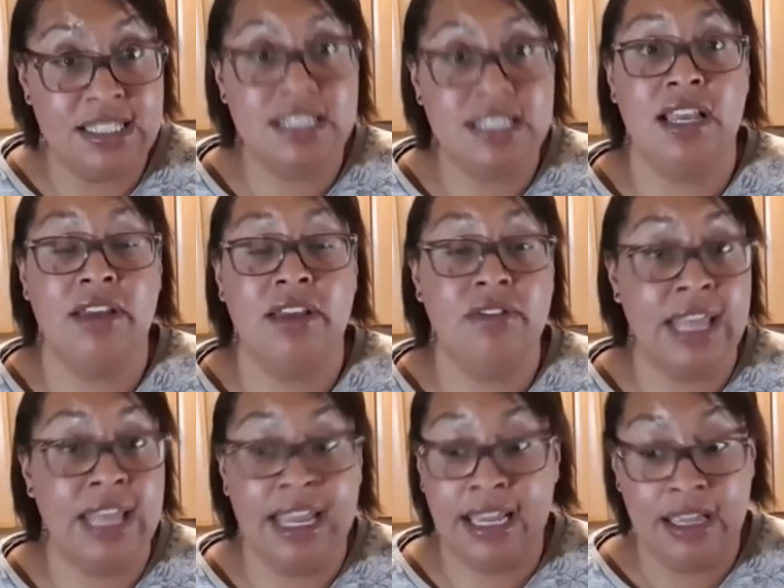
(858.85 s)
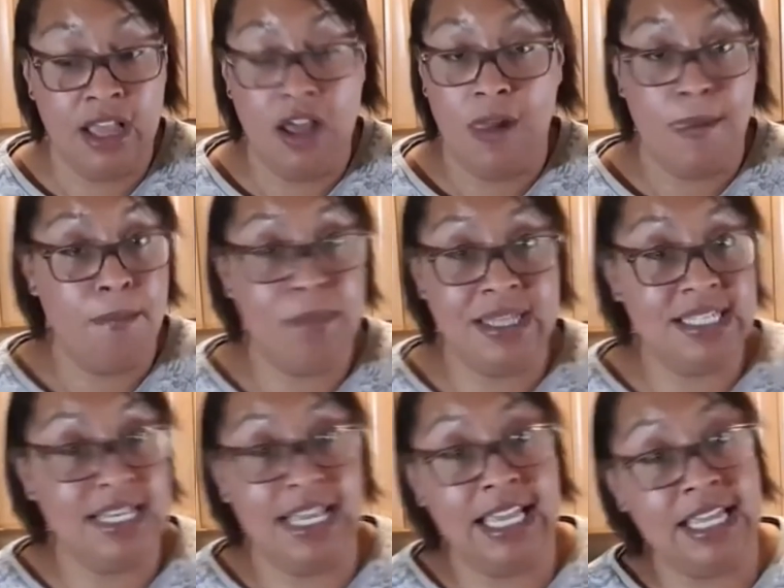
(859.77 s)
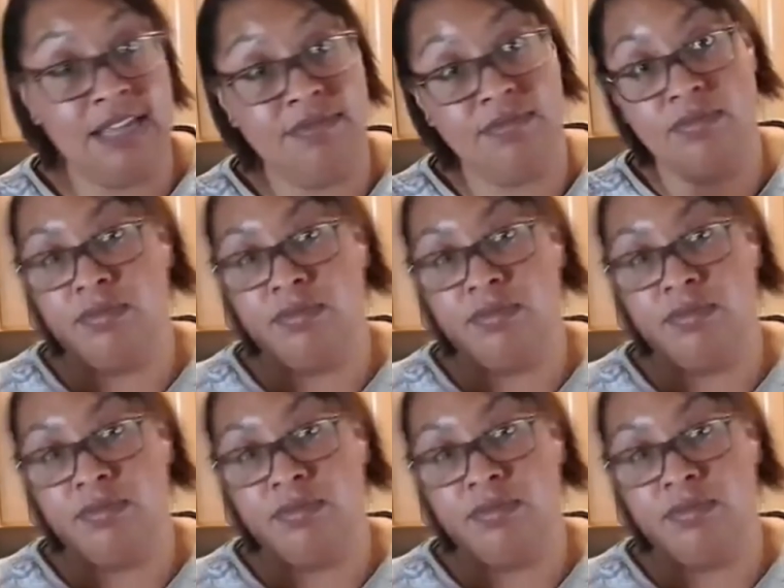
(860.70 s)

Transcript: so they basically,